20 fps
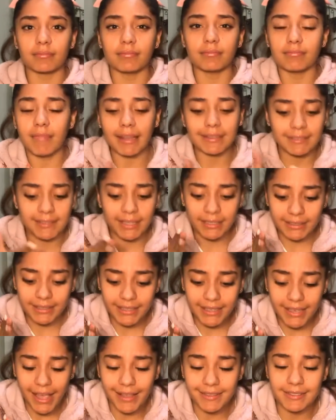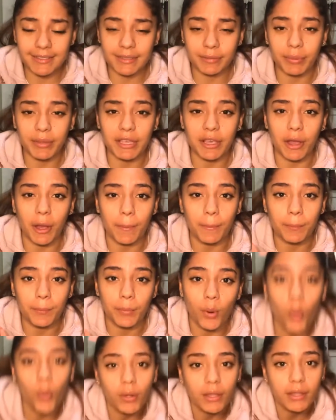My technique has to be on
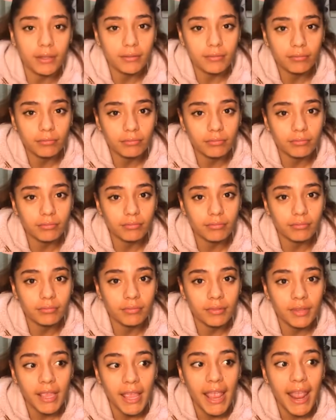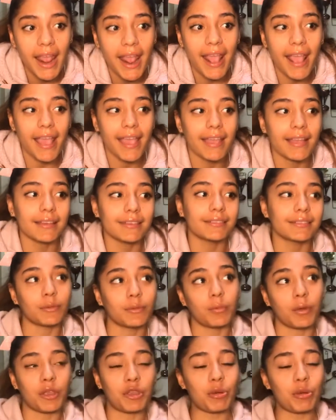point. And
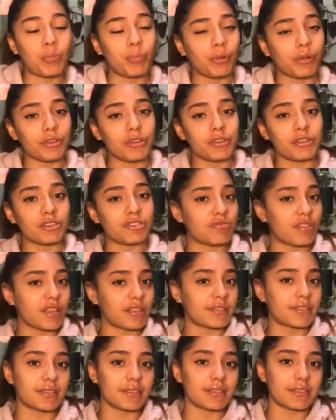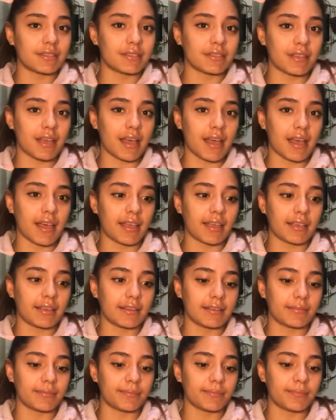when you pull your stretch to the side,
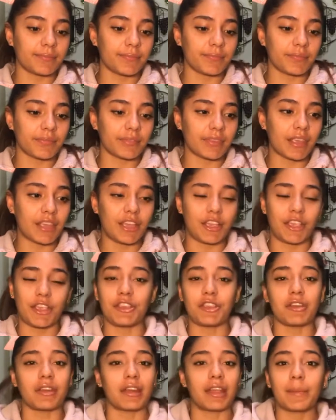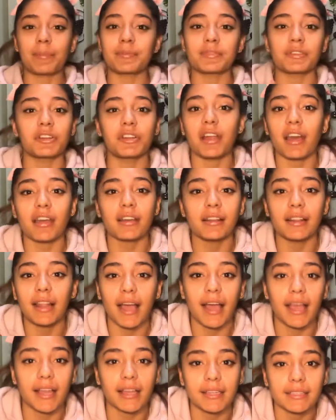your hips are not
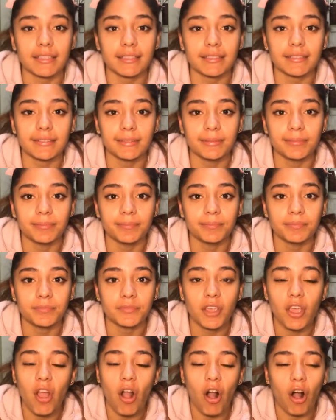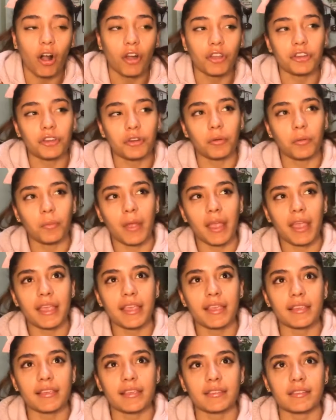aligned. All your
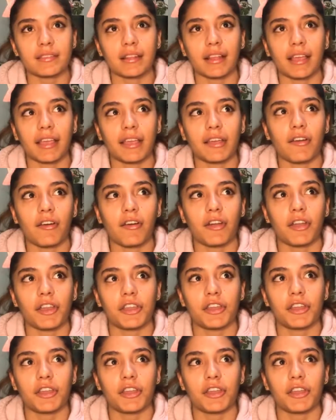weight is like on